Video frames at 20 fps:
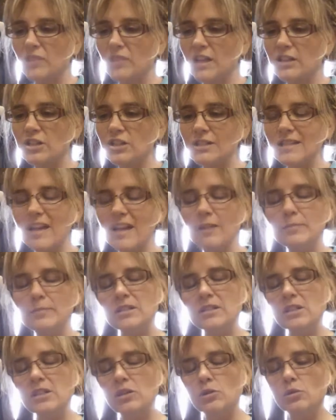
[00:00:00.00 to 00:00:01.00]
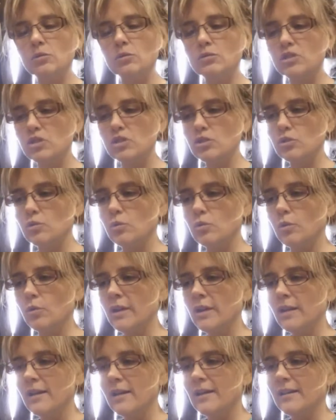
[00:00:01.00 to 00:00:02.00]
it just helps you
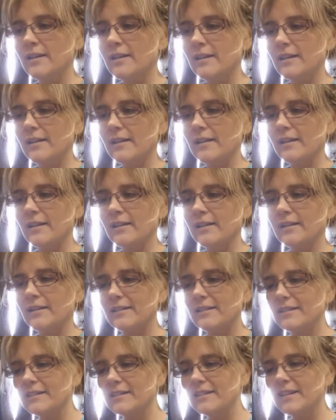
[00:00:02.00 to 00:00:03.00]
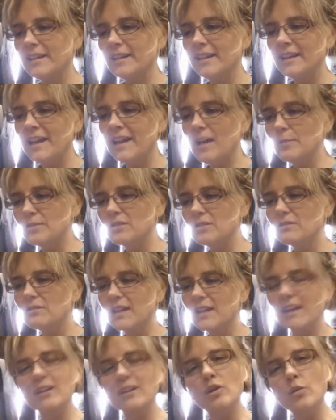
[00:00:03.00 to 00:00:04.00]
to, it helps you
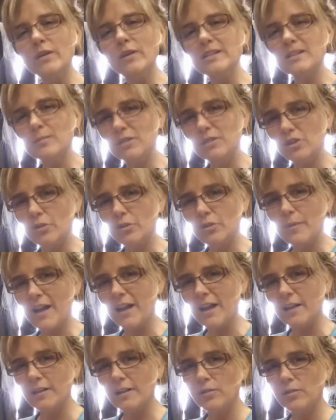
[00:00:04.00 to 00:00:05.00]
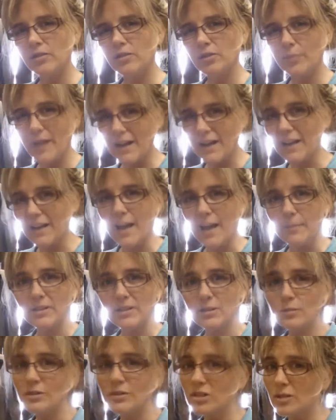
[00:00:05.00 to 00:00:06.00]
to kind of quit some of your bad
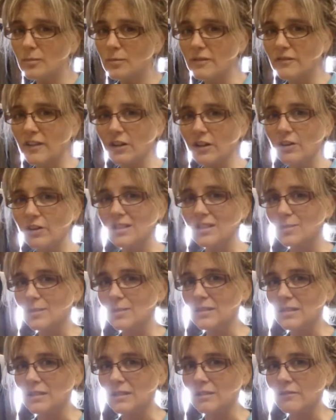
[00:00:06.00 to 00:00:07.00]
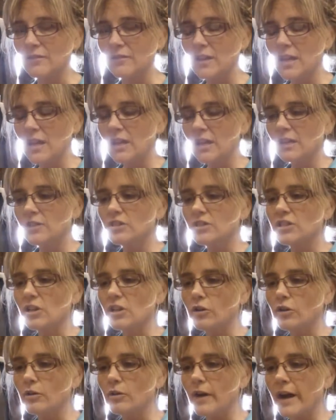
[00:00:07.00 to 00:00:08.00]
habits, which could be very expensive.
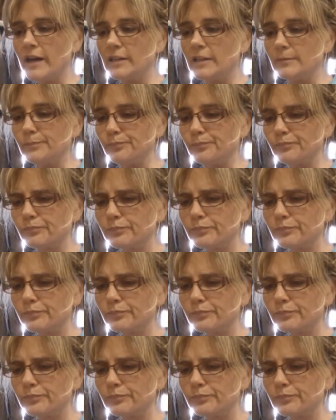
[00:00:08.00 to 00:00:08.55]
So